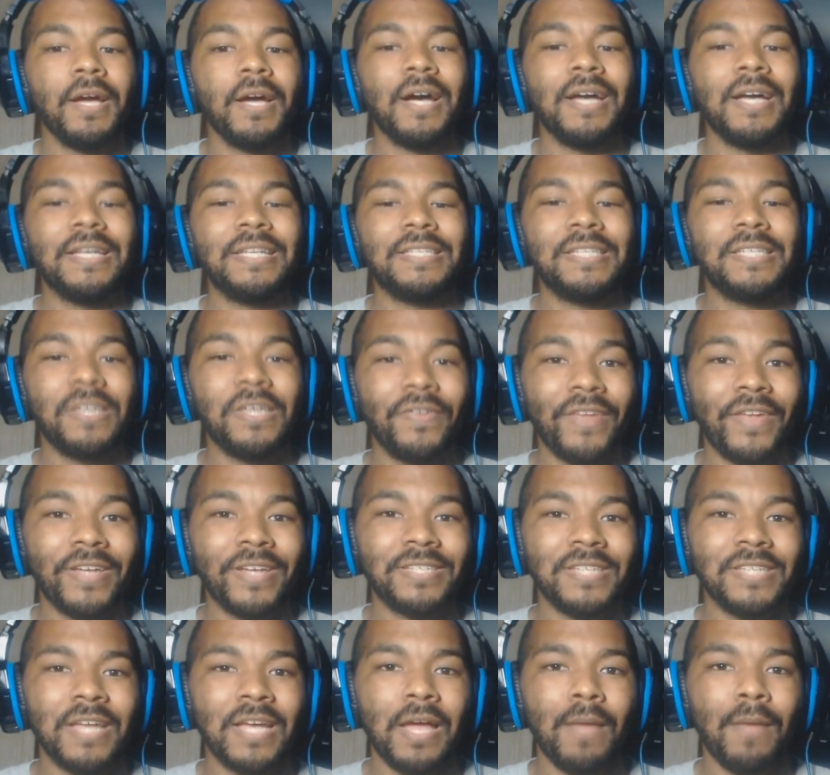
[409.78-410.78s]
Until
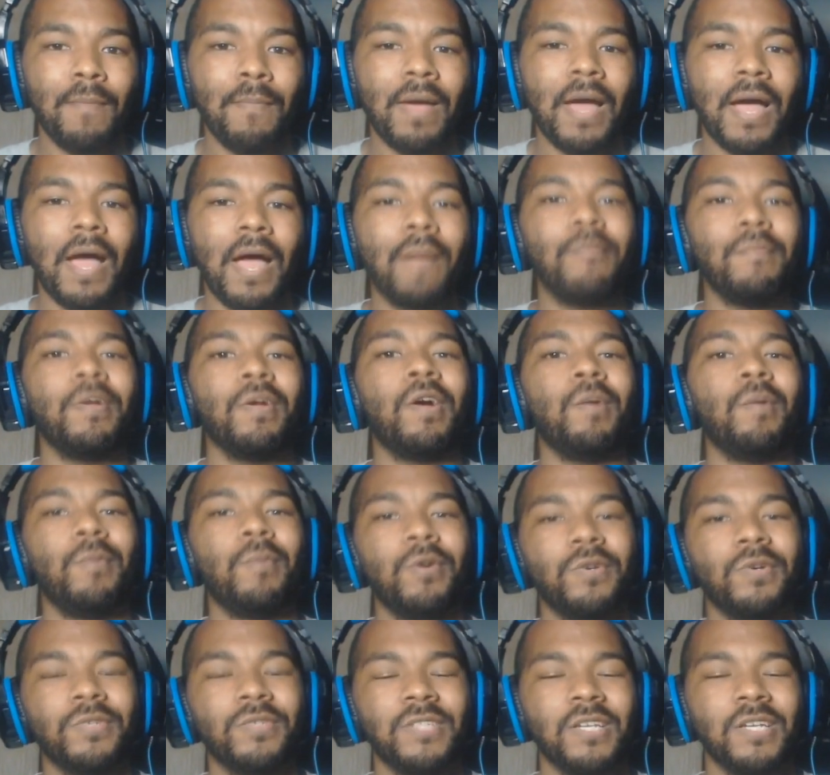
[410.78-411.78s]
next time, I'm your
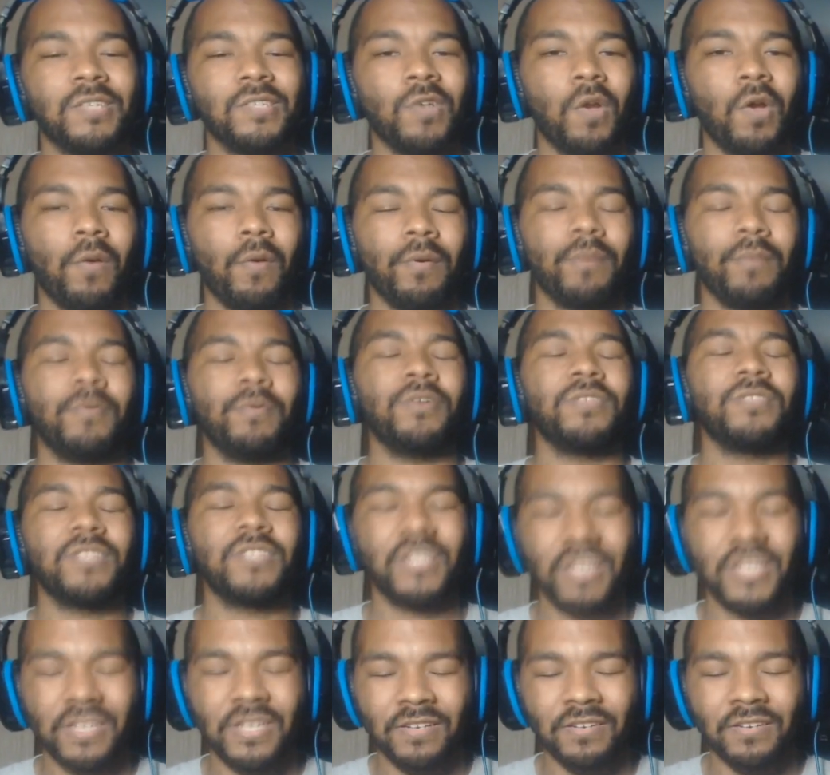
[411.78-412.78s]
humble host, Ansar Coretta
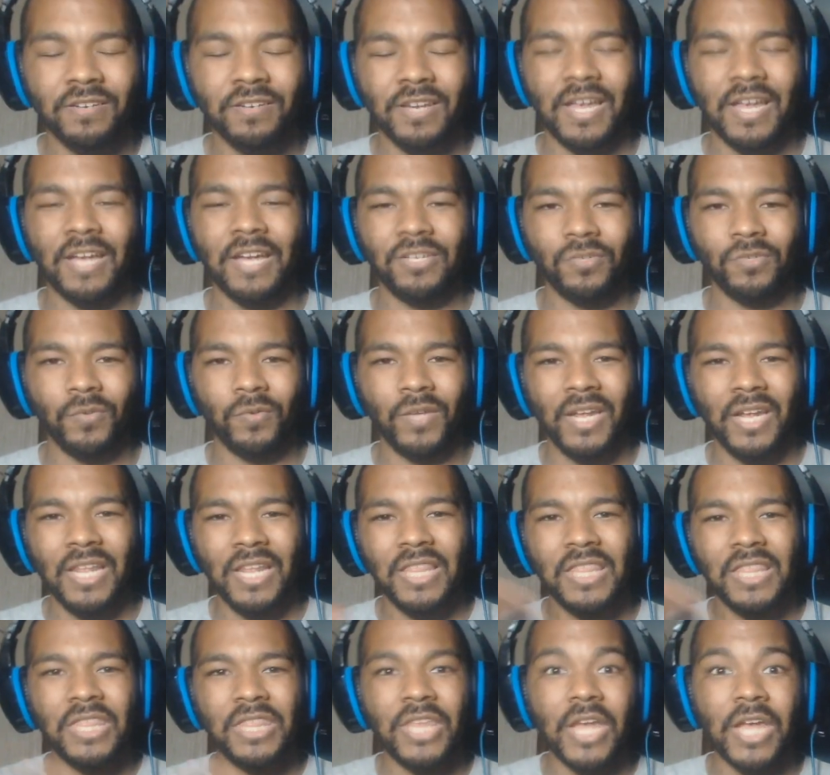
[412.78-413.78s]
Mosley. Naturally,
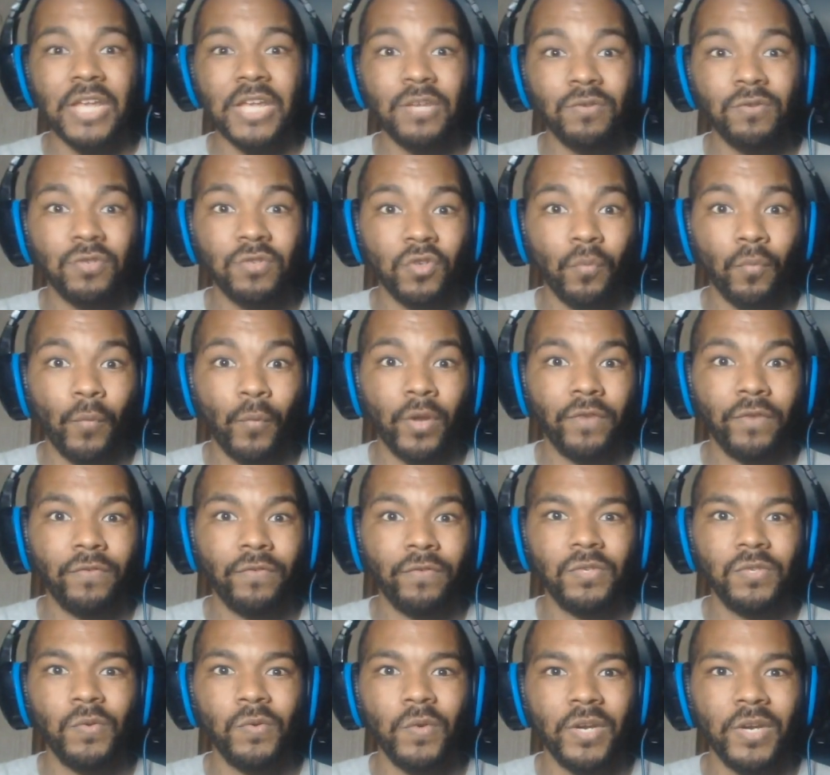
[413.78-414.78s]
thank you so much
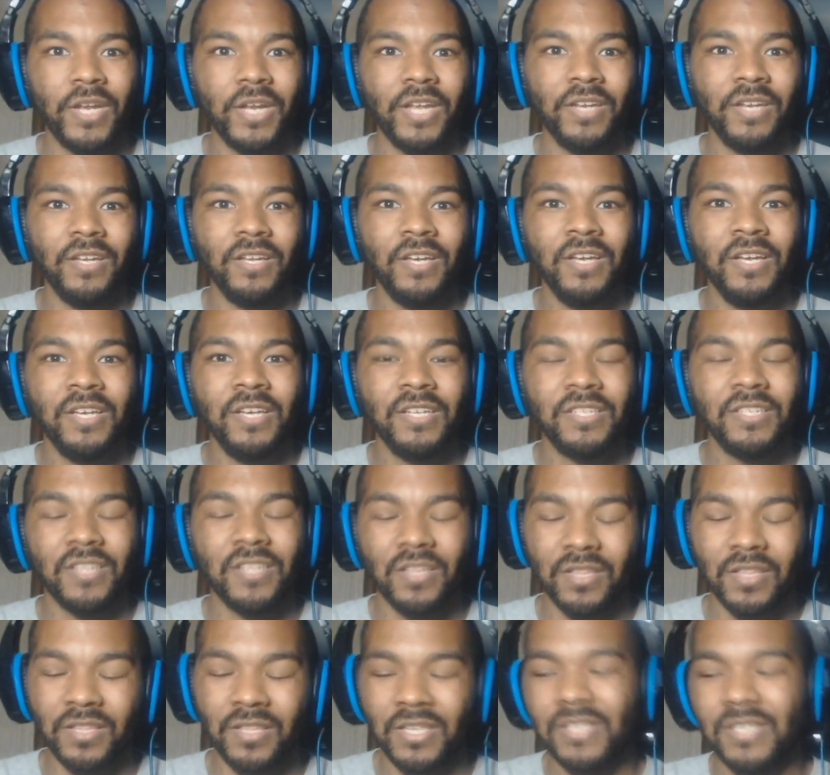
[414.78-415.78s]
for tuning in
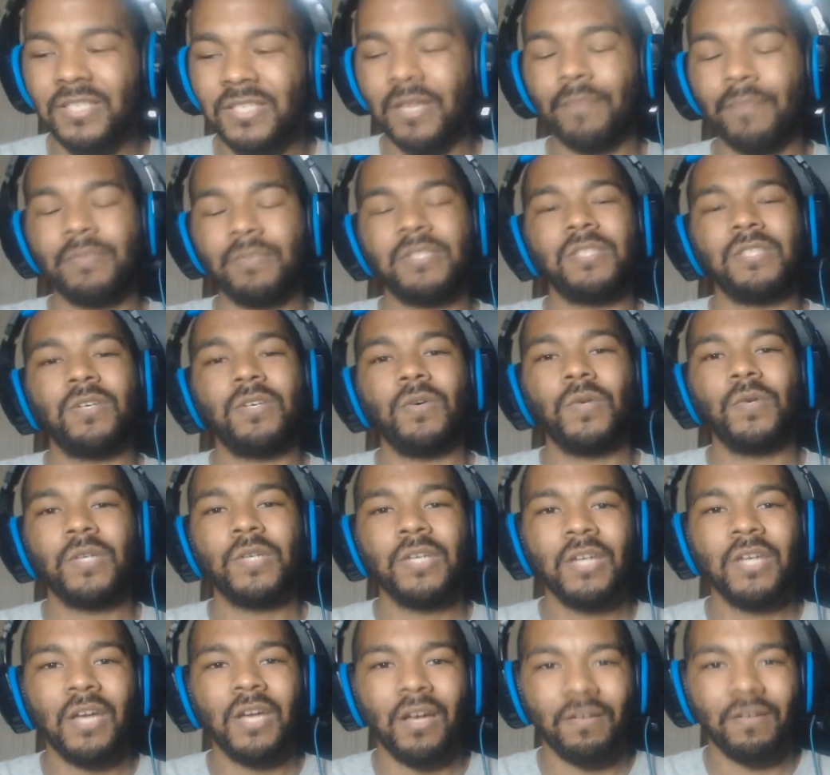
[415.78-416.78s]
to this episode
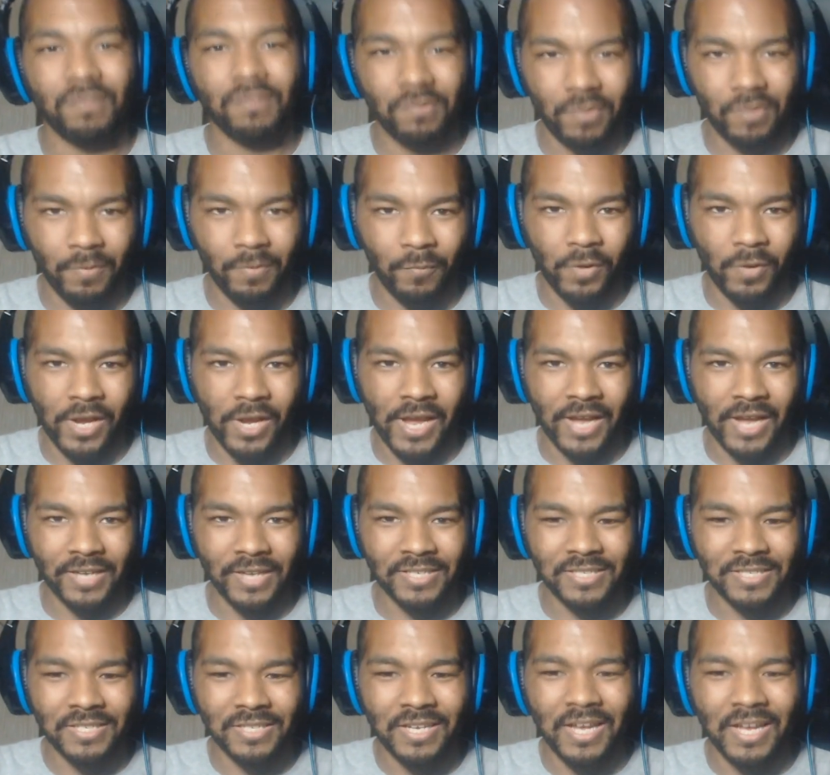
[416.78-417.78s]
of Krim
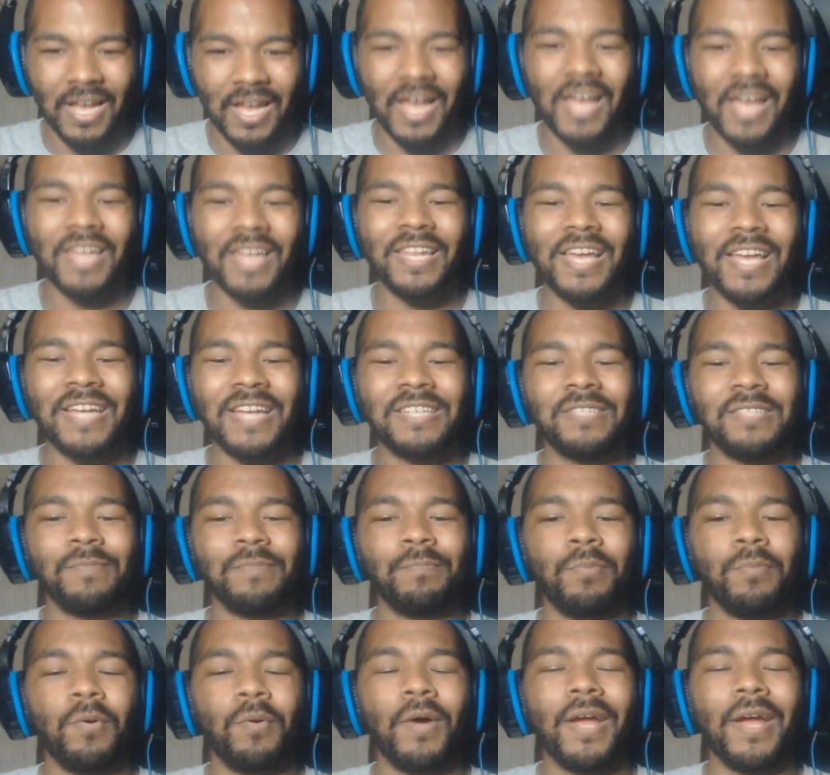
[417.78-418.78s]
Reacts. Holla at your
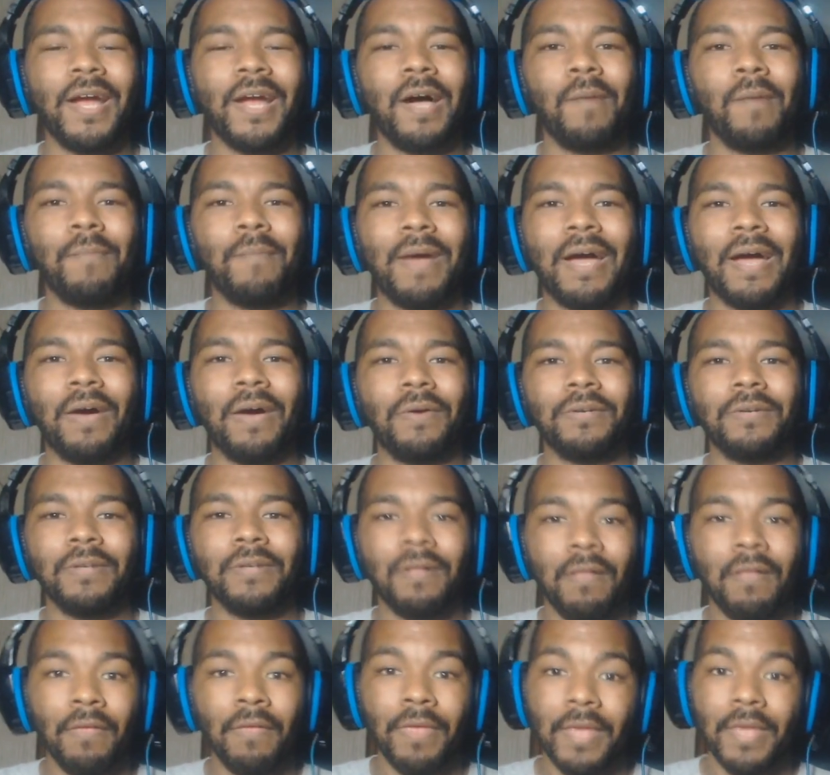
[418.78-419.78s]
boy, I'm out.
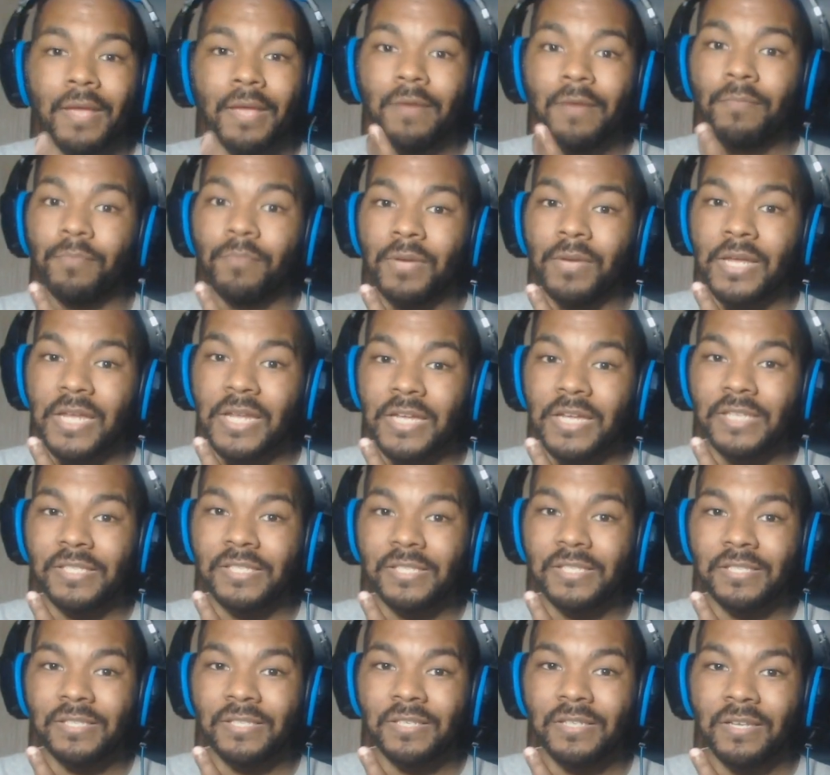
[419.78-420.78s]

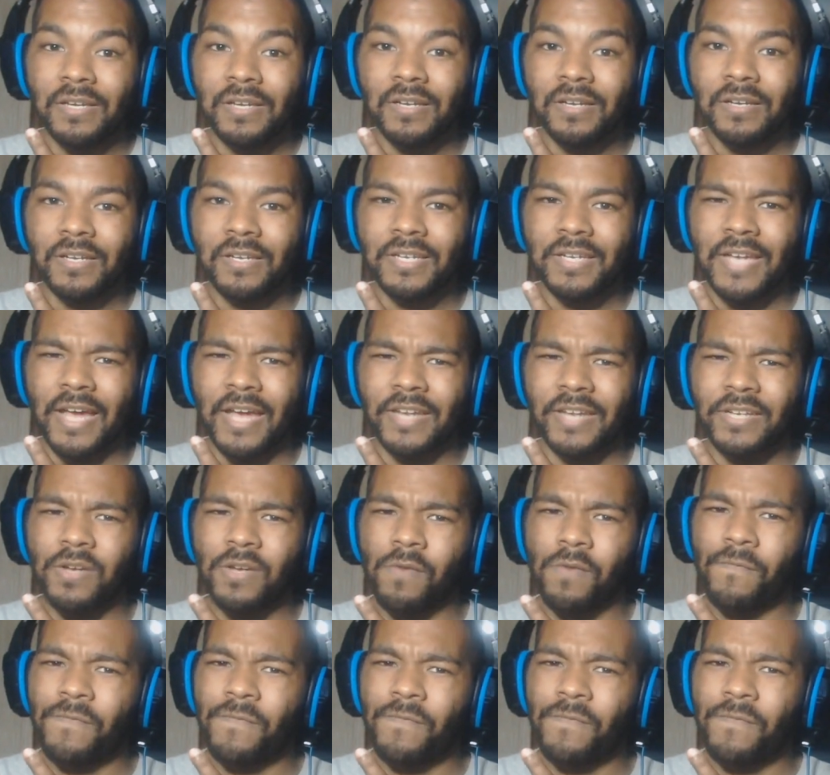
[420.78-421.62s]
Peace. Gotta go